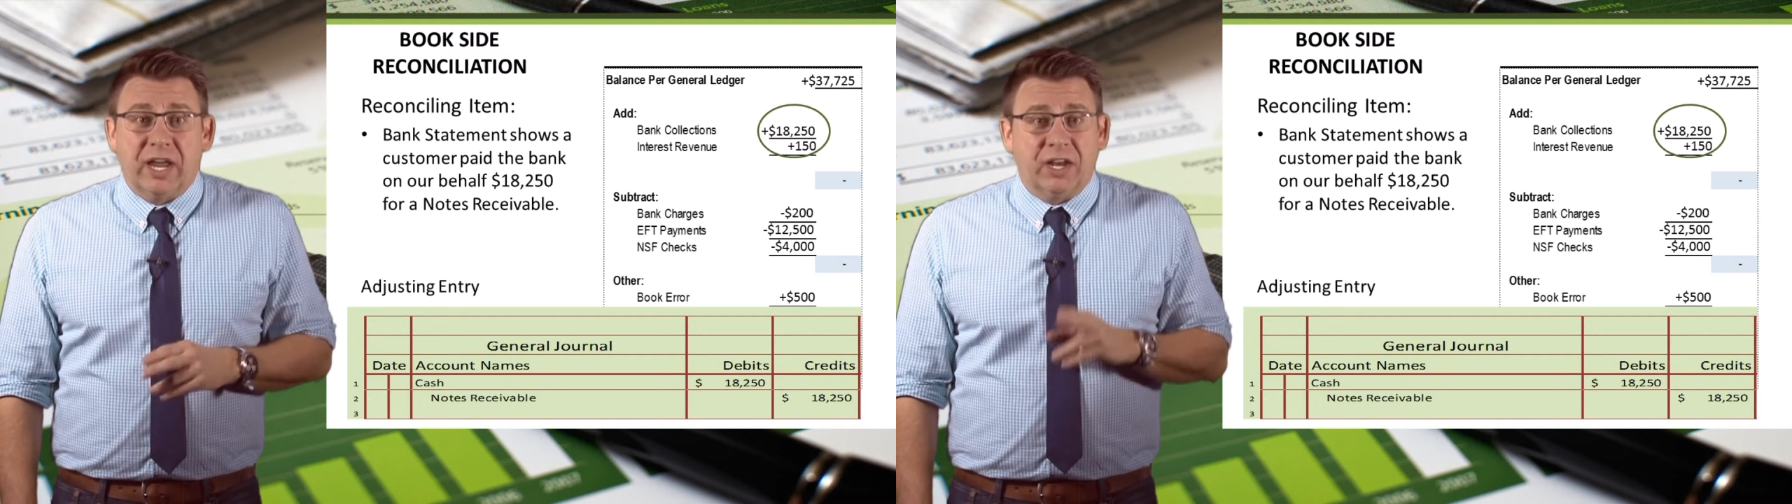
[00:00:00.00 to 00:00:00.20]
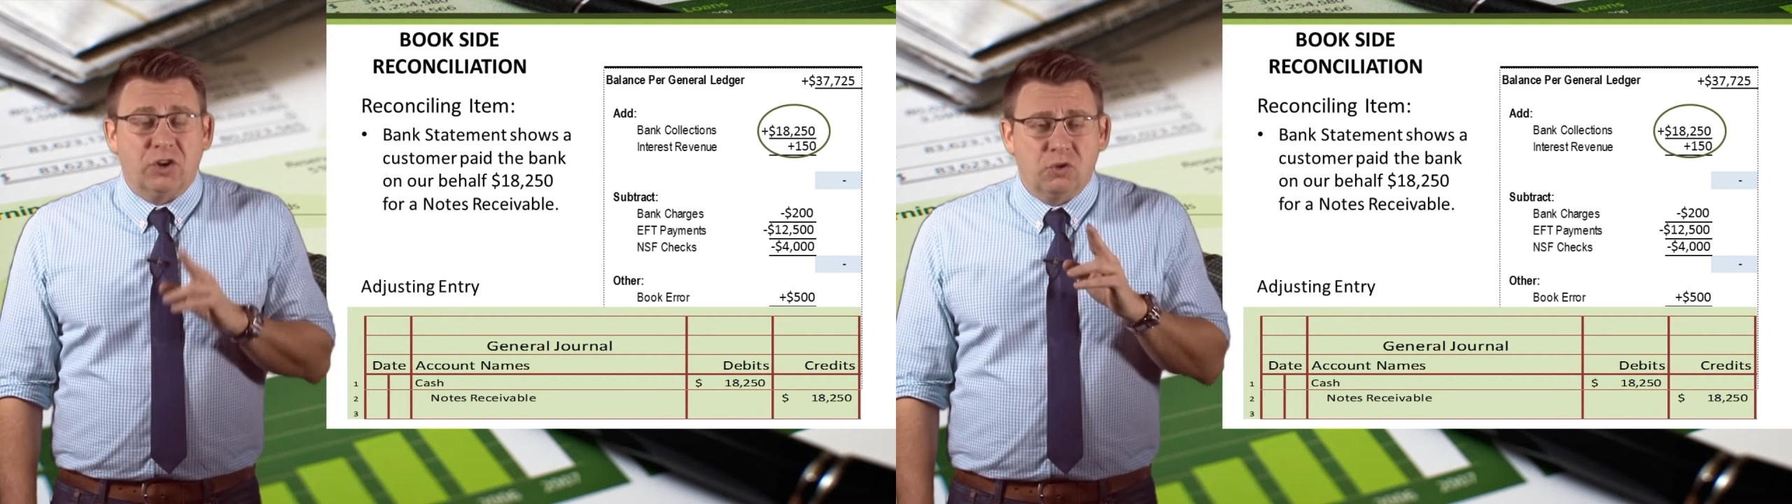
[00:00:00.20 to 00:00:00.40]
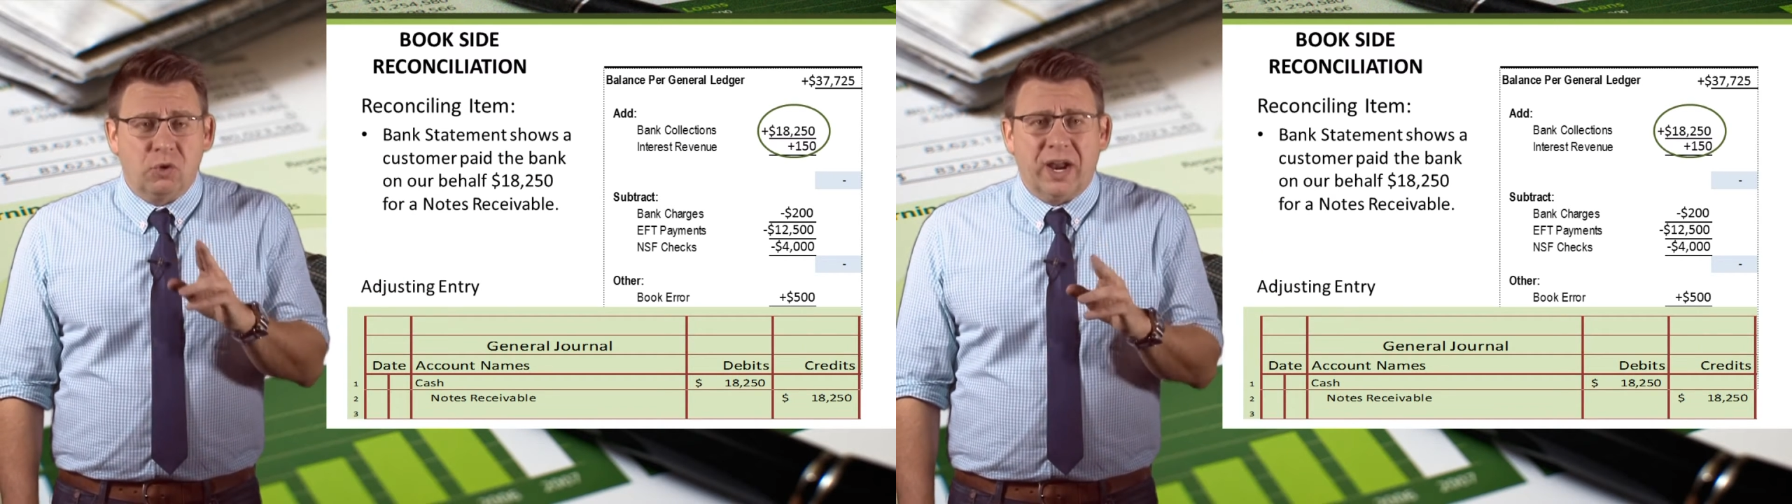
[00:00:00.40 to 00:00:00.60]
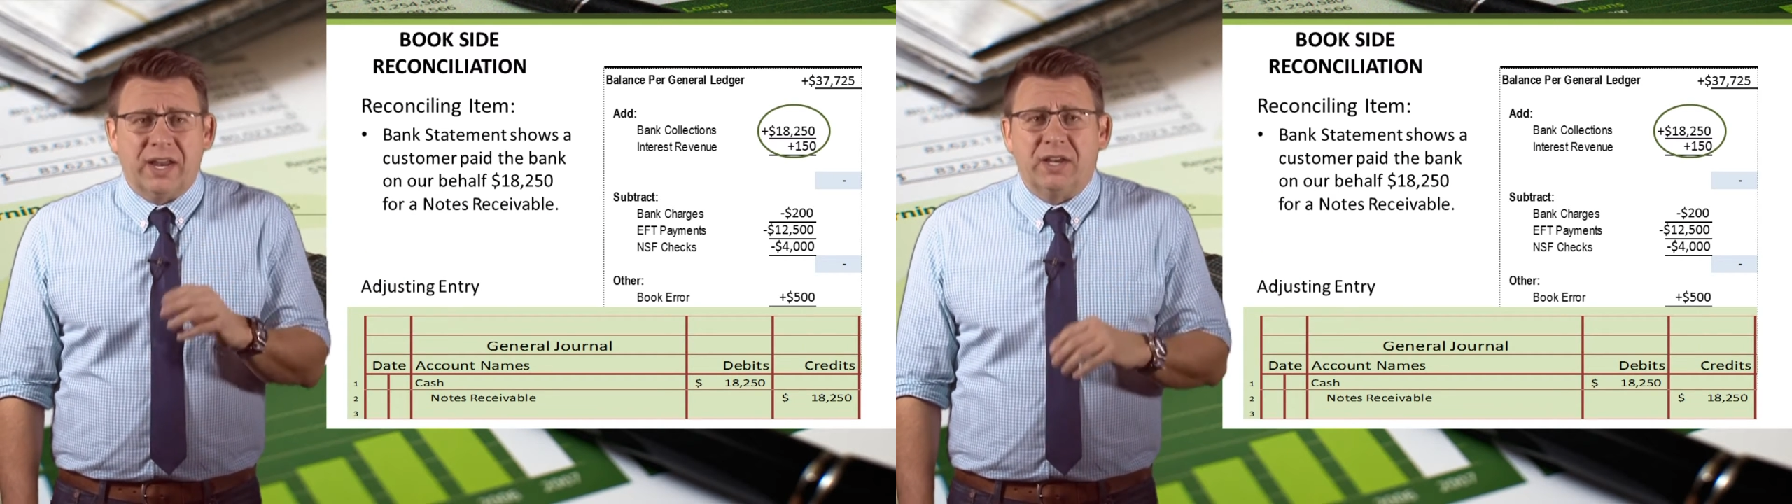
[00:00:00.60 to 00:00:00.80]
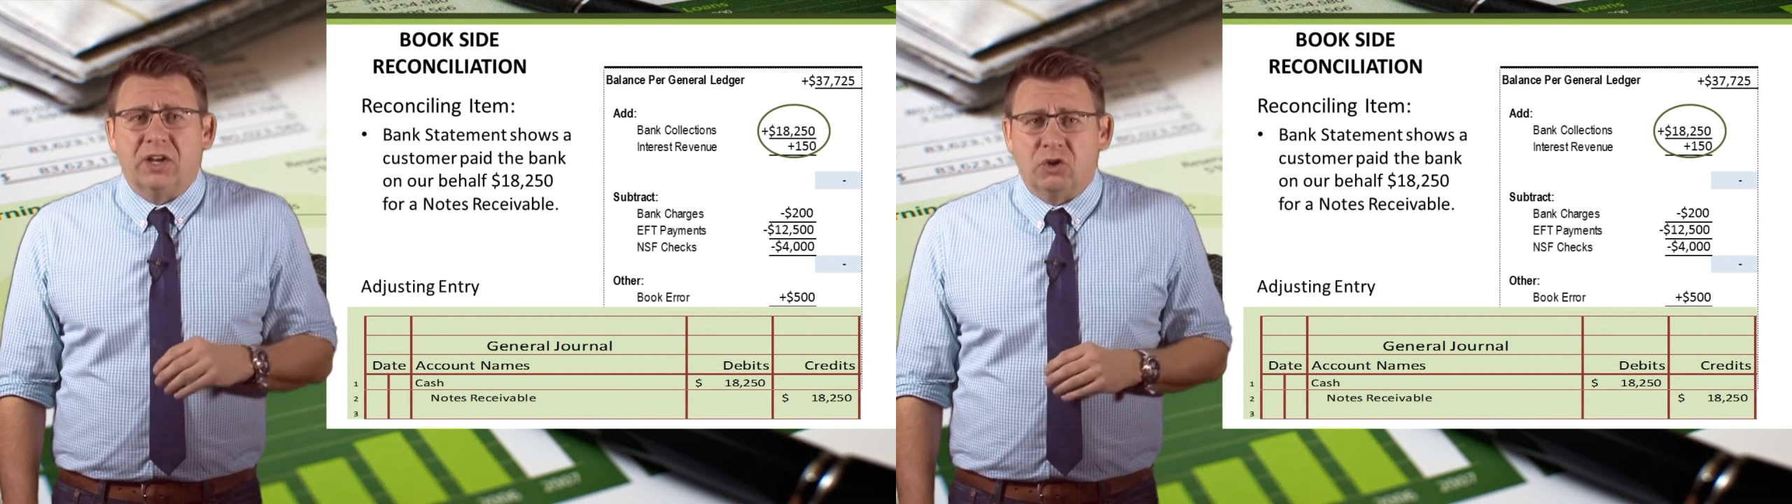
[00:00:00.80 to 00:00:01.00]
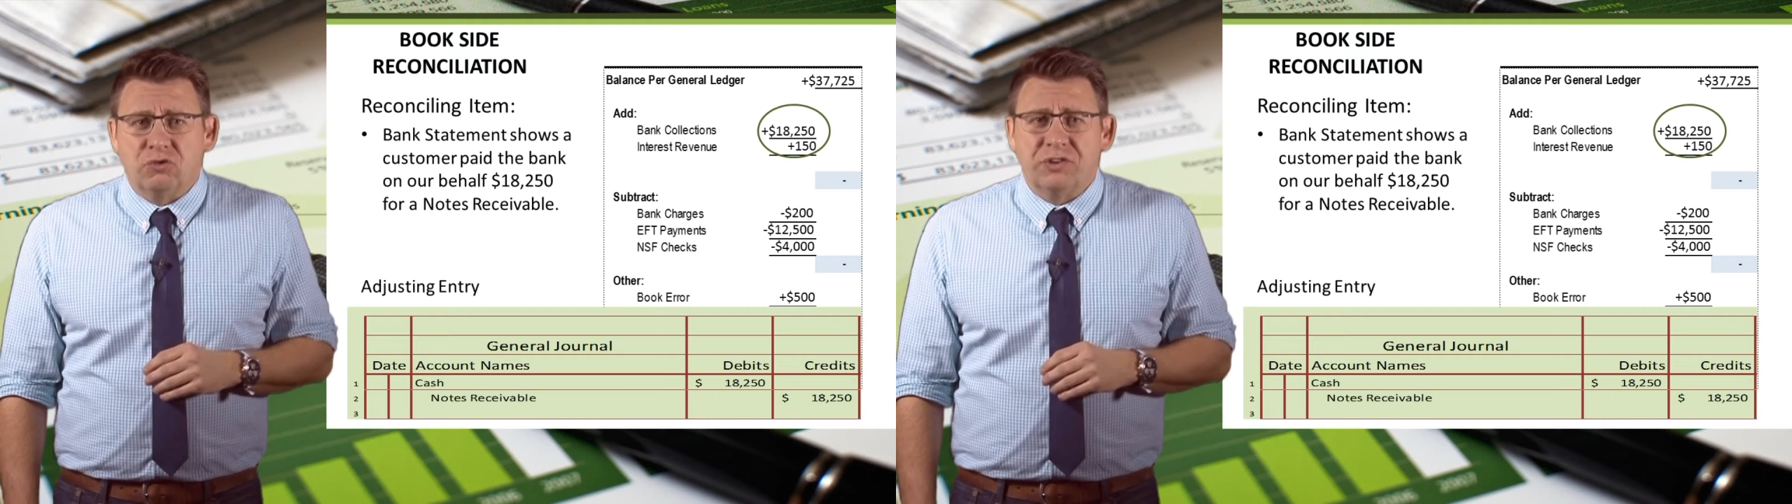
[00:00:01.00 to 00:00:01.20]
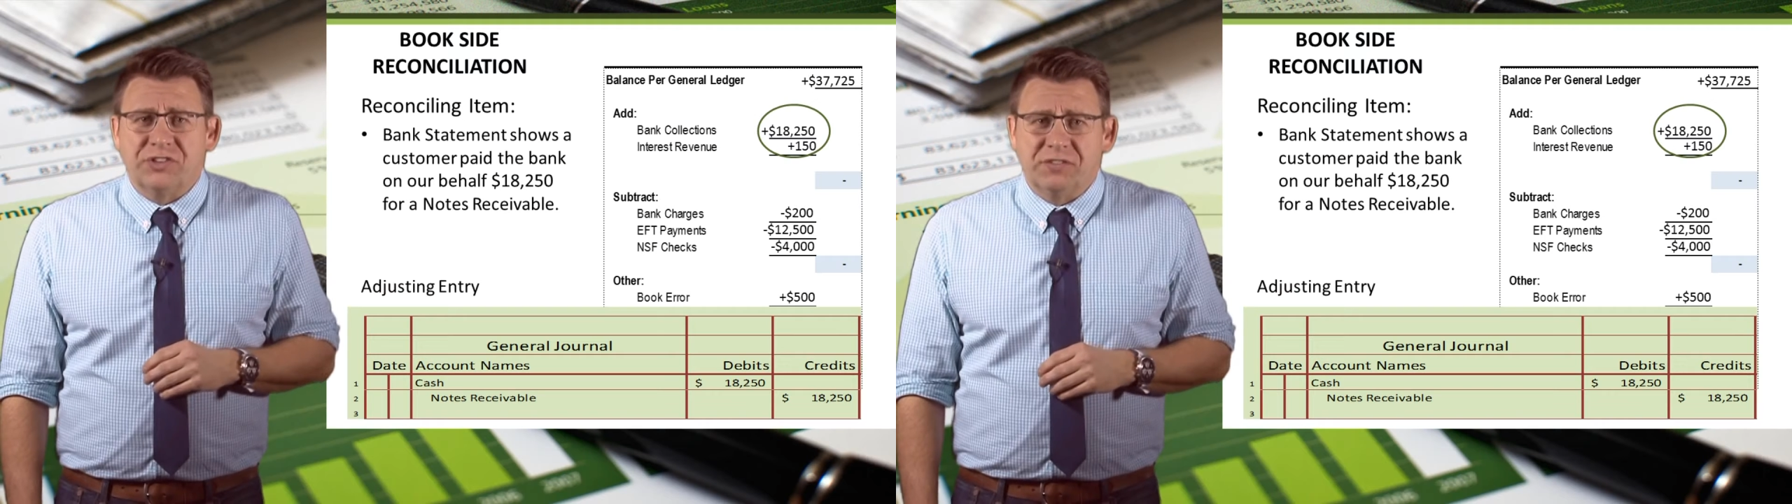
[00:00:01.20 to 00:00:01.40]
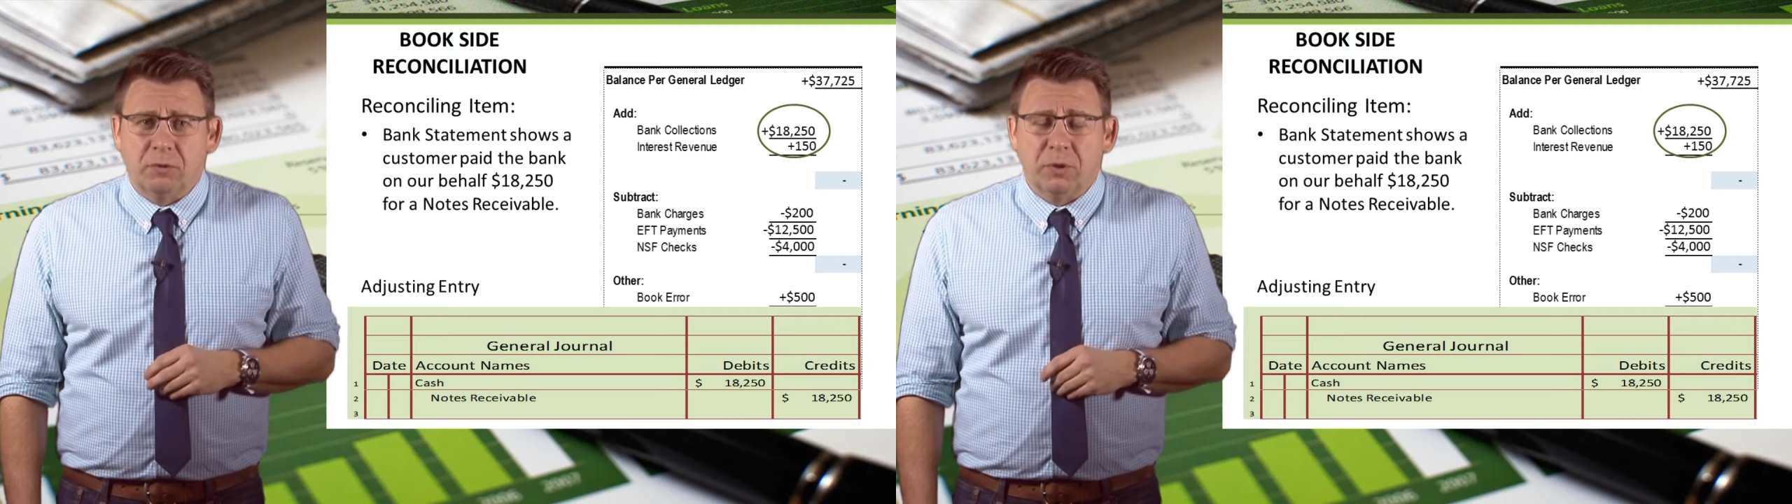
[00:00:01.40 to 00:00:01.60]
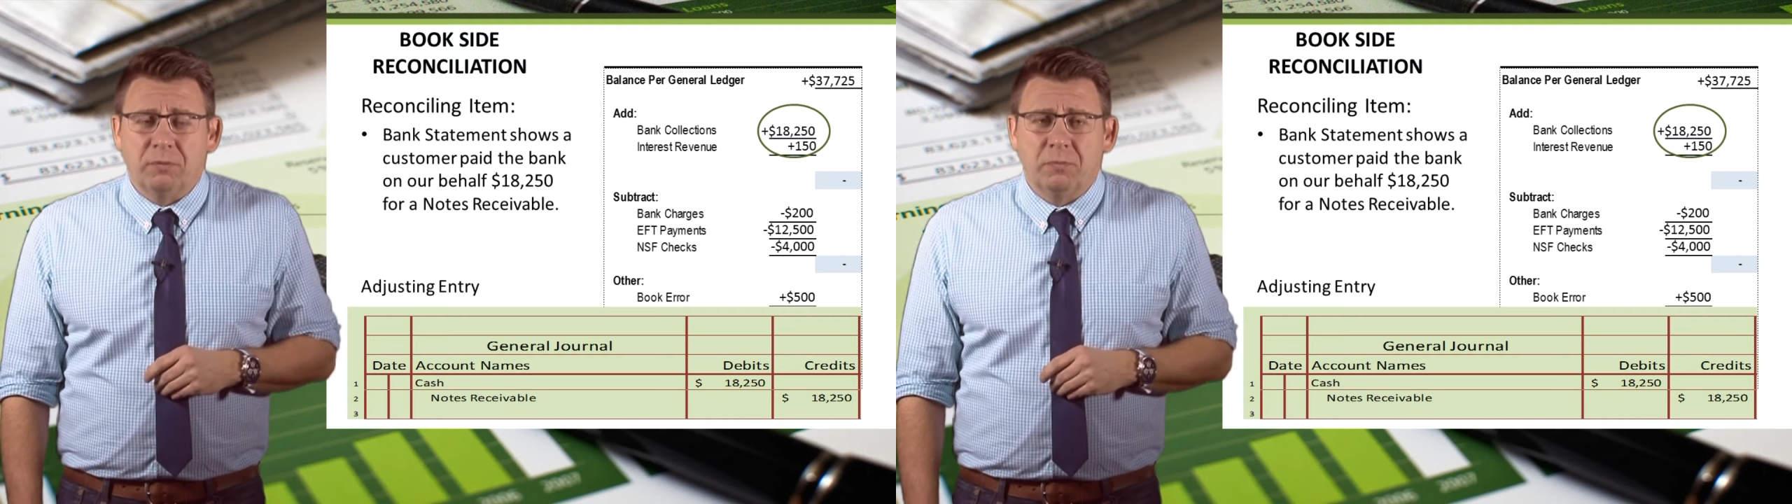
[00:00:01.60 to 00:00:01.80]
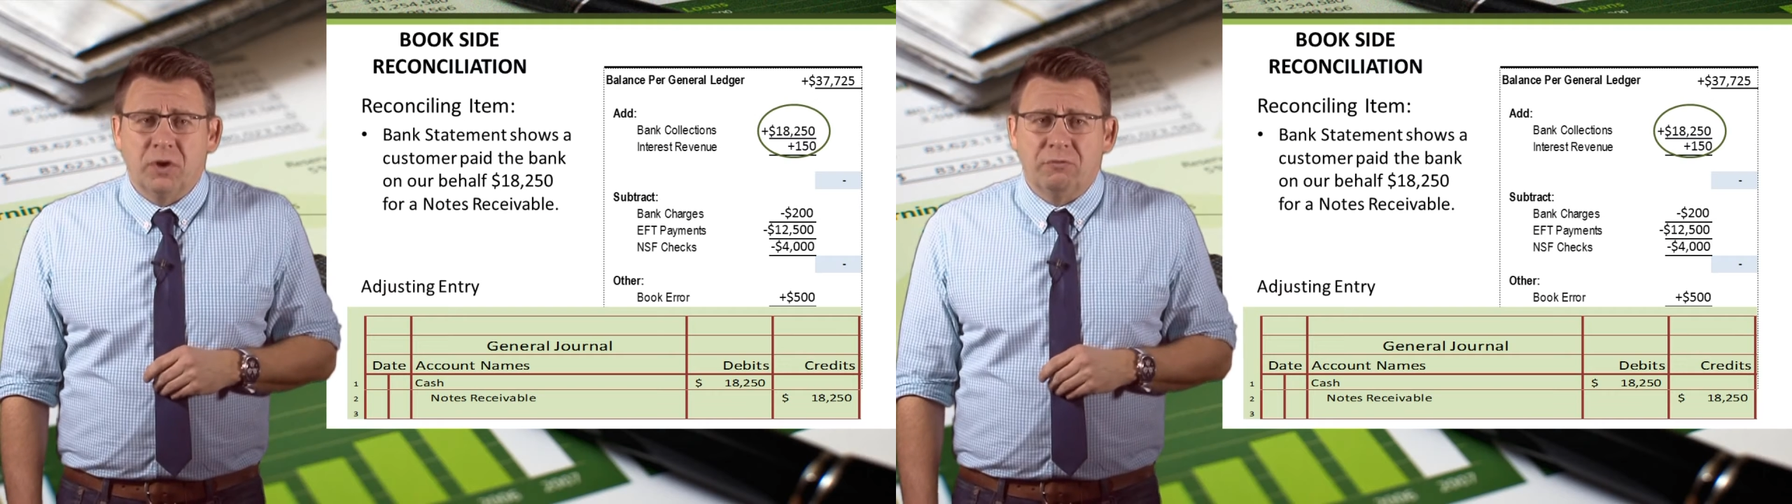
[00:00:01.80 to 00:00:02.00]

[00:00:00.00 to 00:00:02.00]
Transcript: and credit notes receivable